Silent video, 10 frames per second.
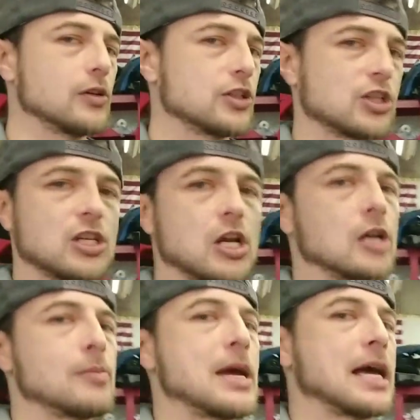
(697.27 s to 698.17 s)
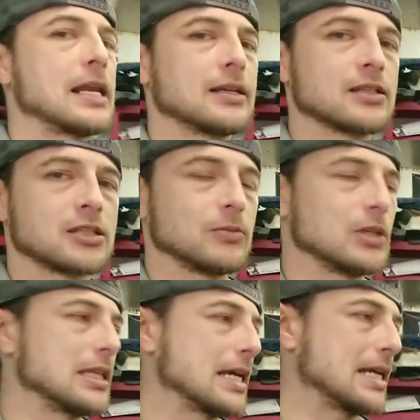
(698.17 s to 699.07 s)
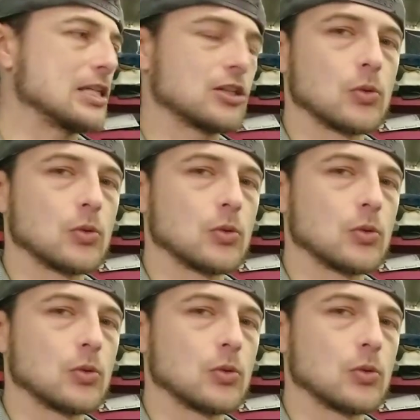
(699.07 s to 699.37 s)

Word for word: You know, it's just an automatic. It's something that he's